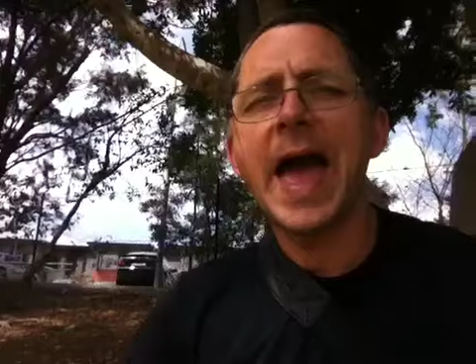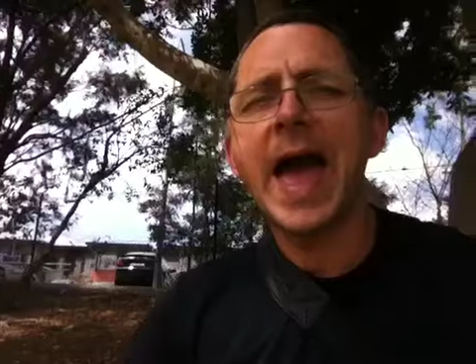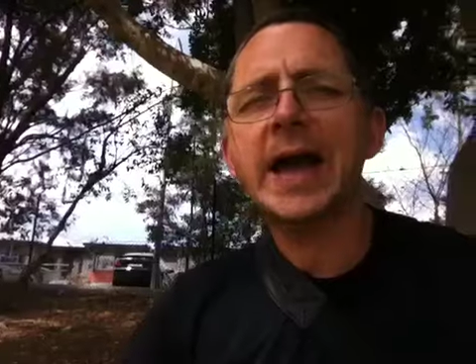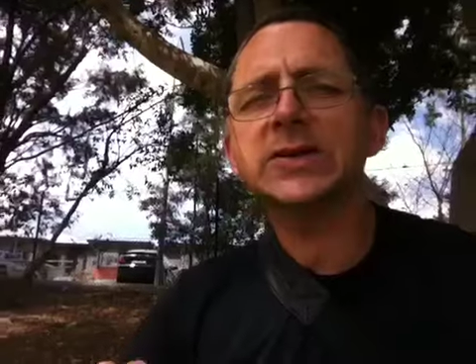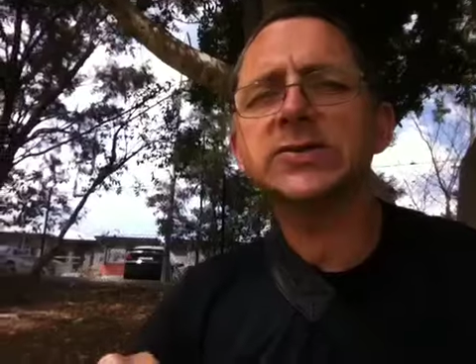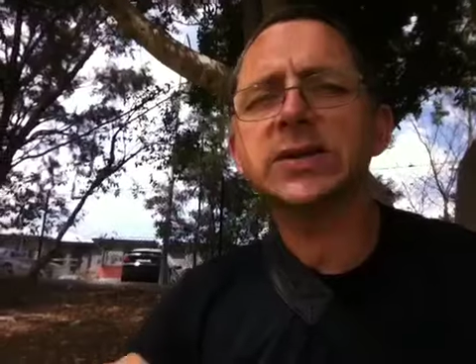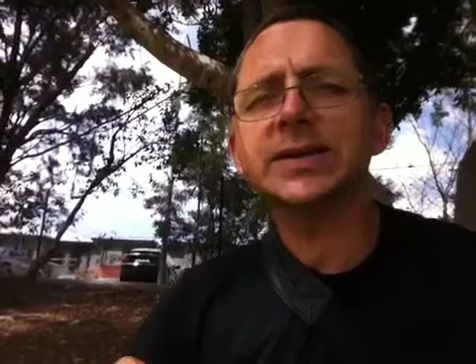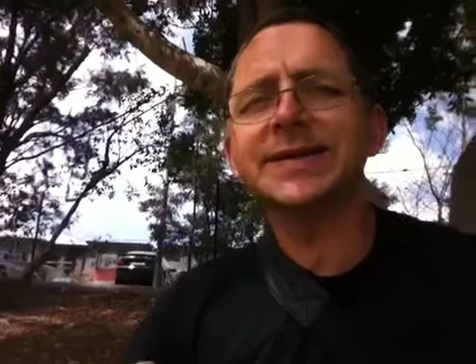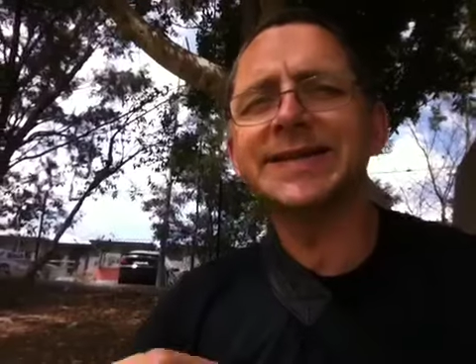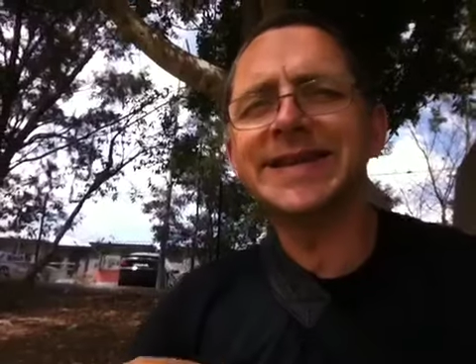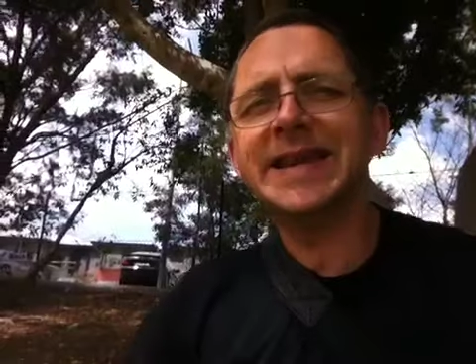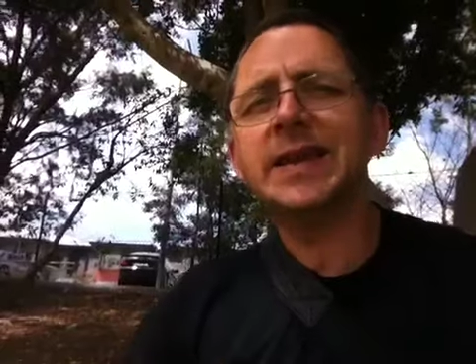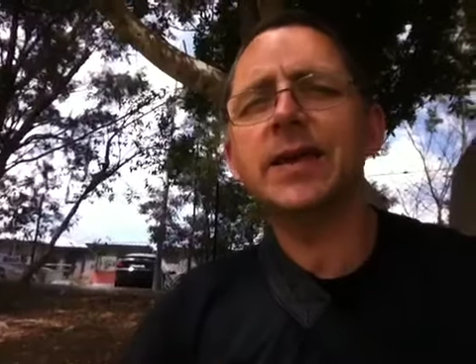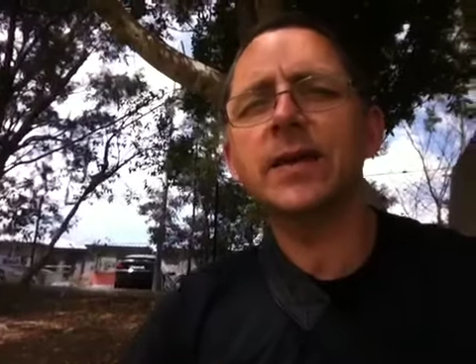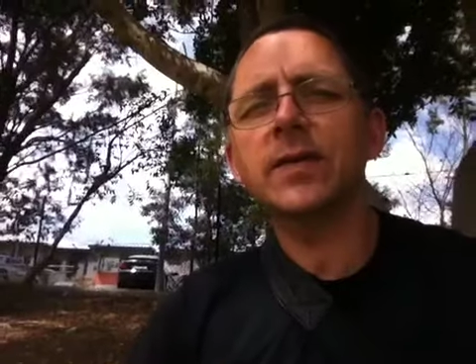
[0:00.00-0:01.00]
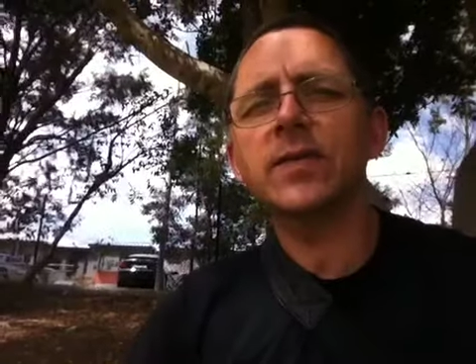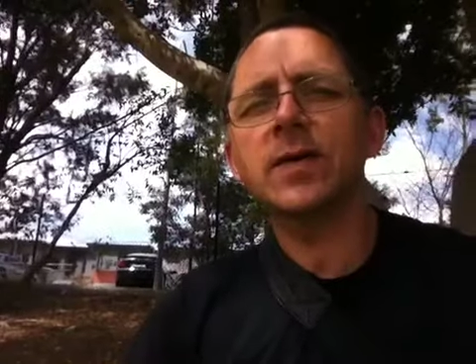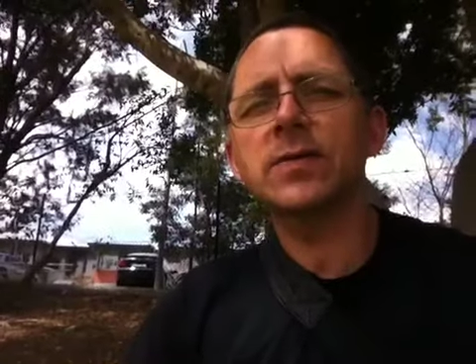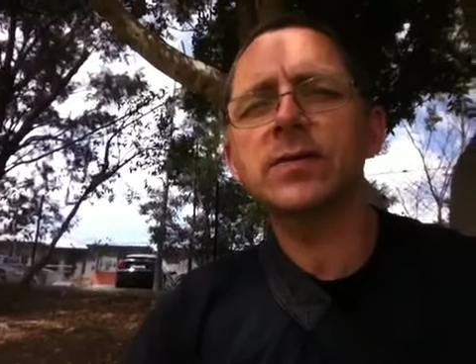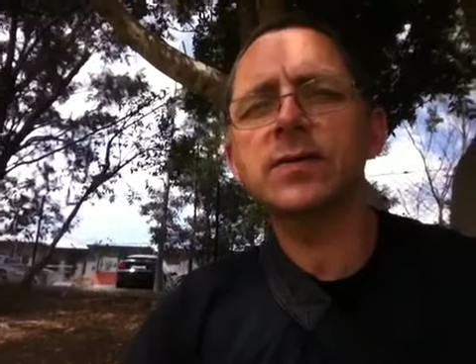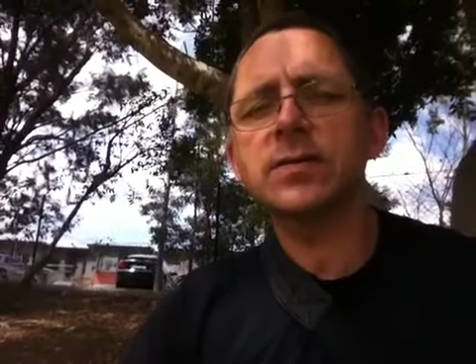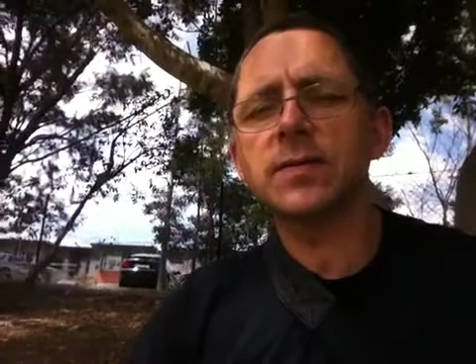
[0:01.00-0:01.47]
actually needing
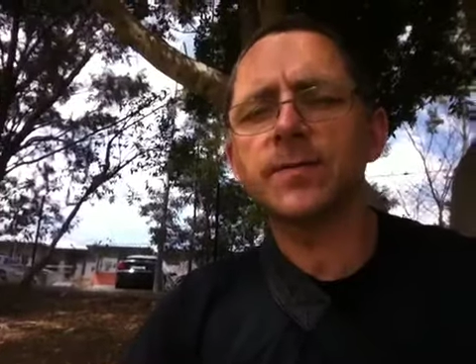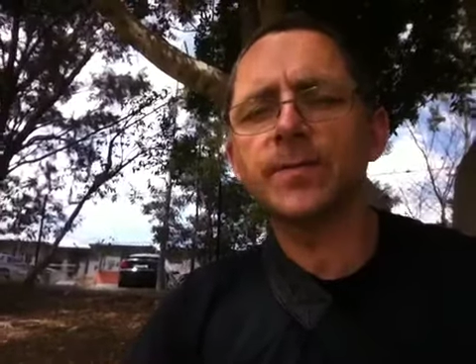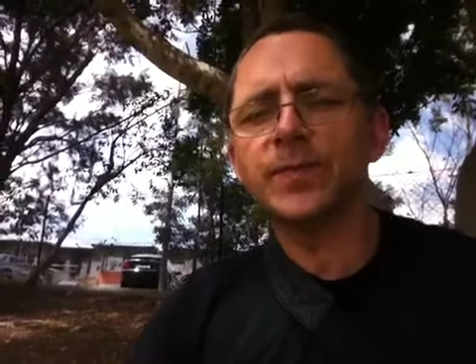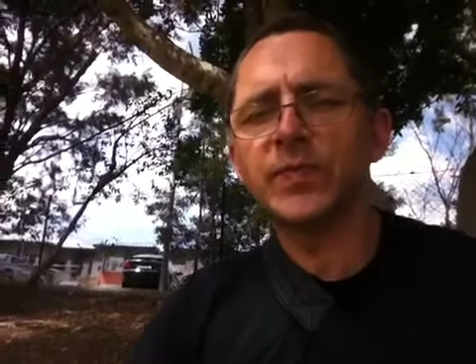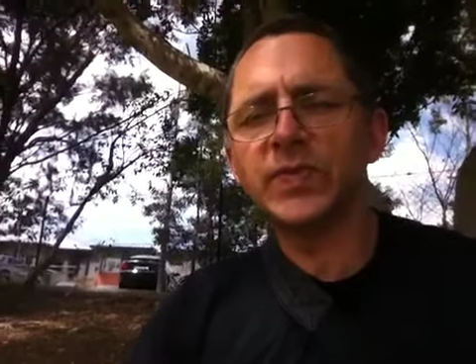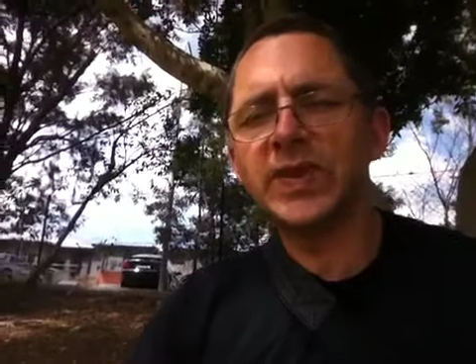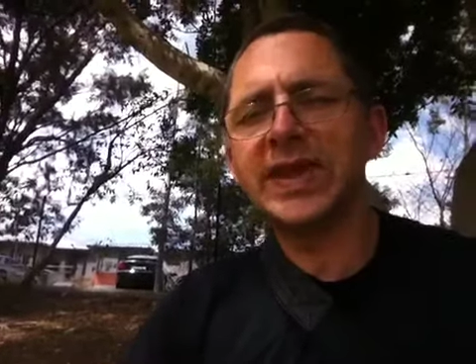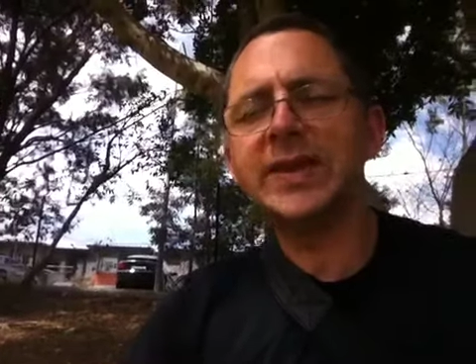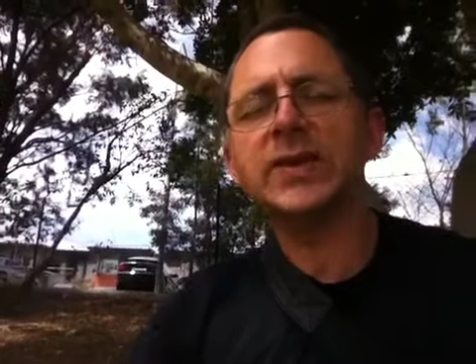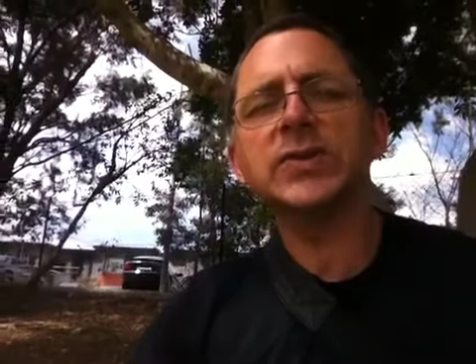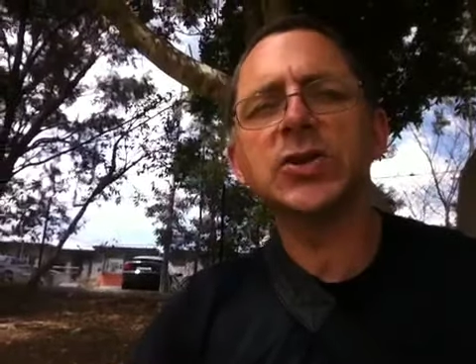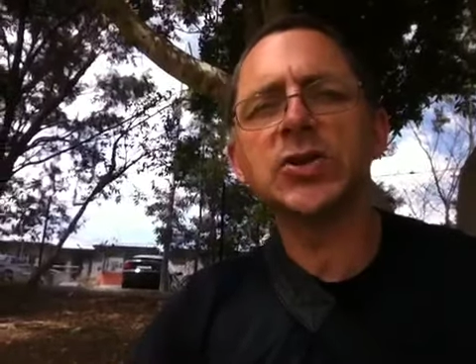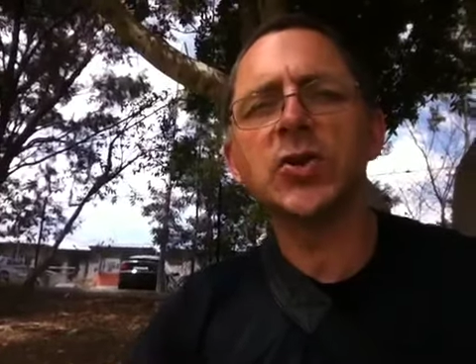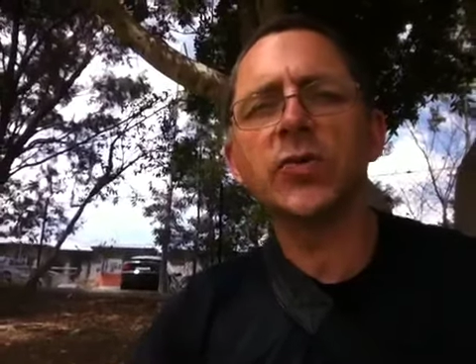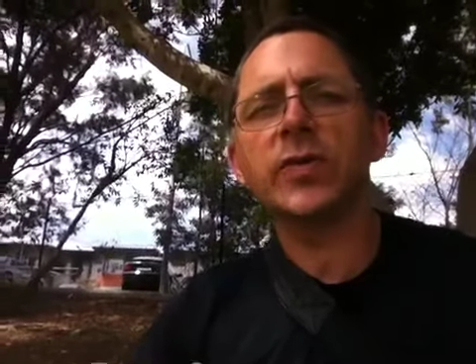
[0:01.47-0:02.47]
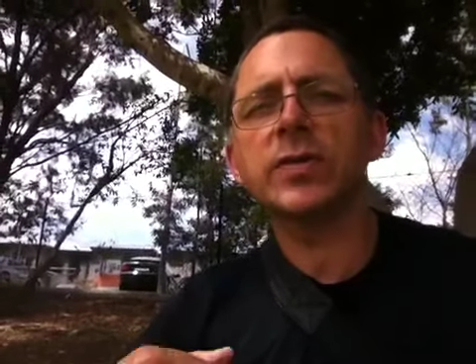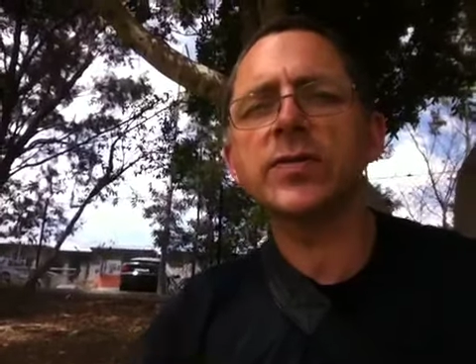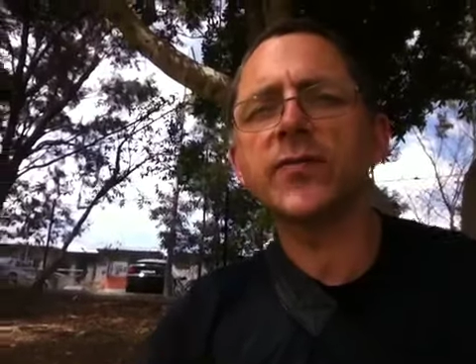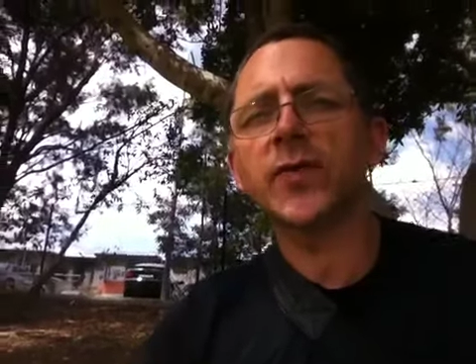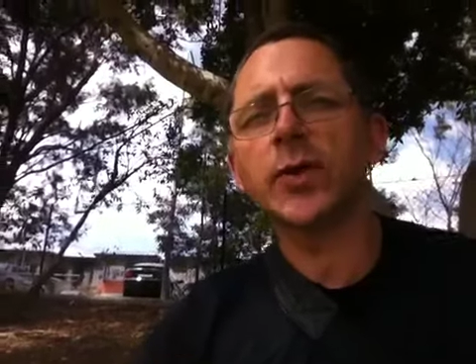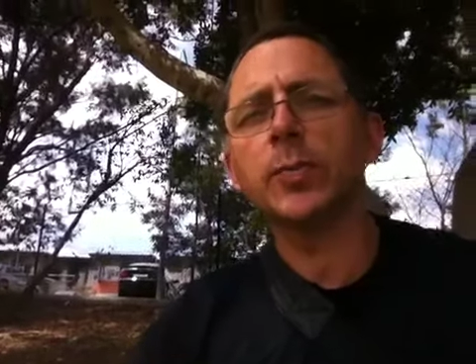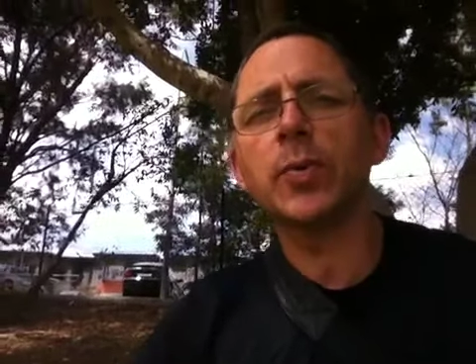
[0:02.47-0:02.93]
to do this
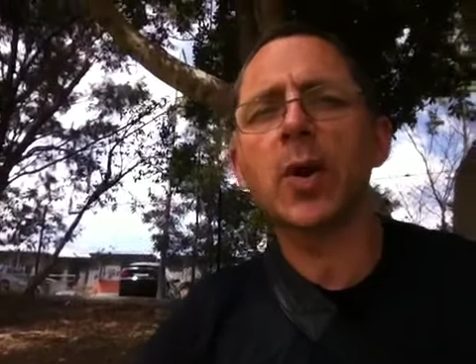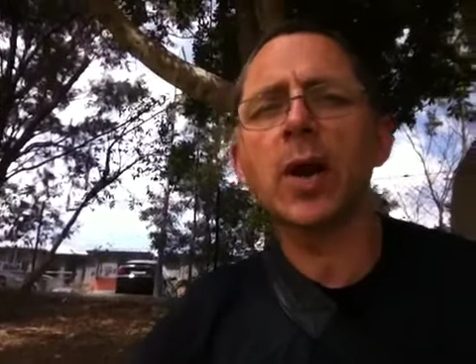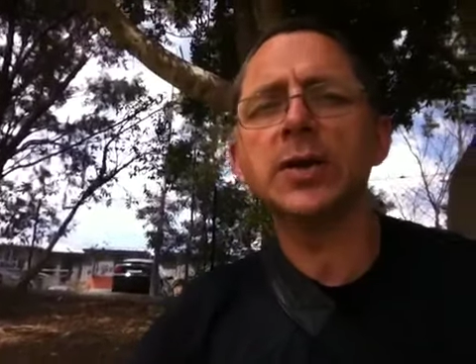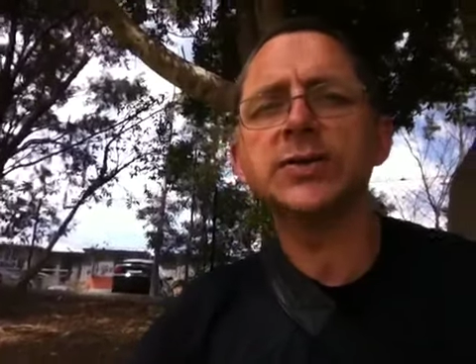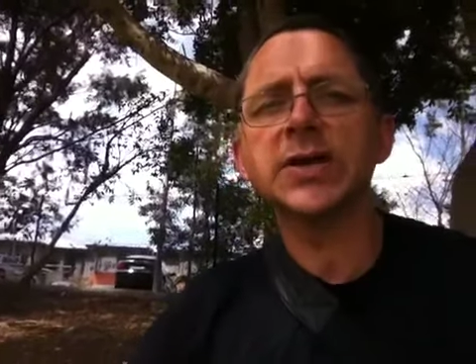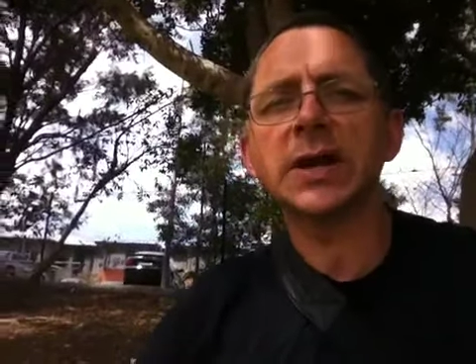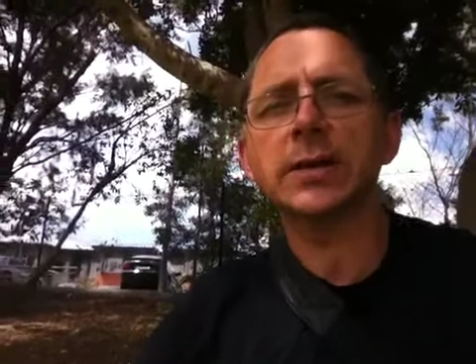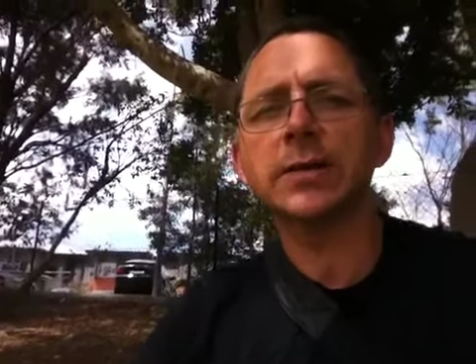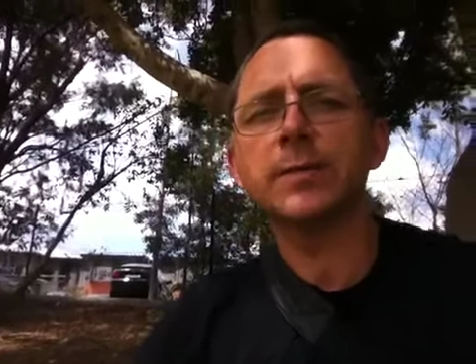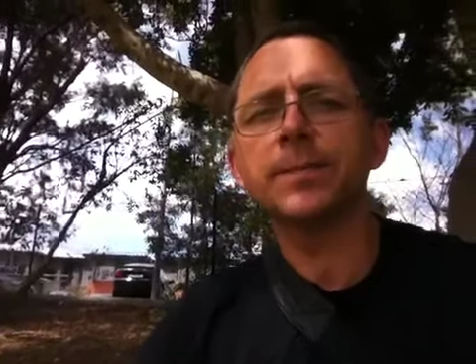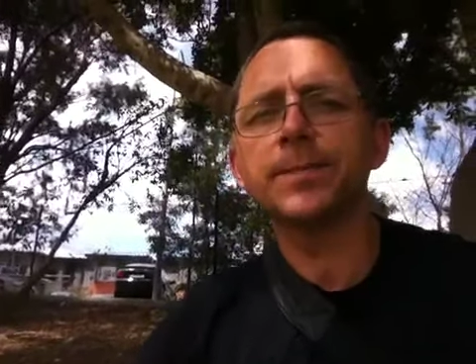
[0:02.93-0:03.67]
for your project.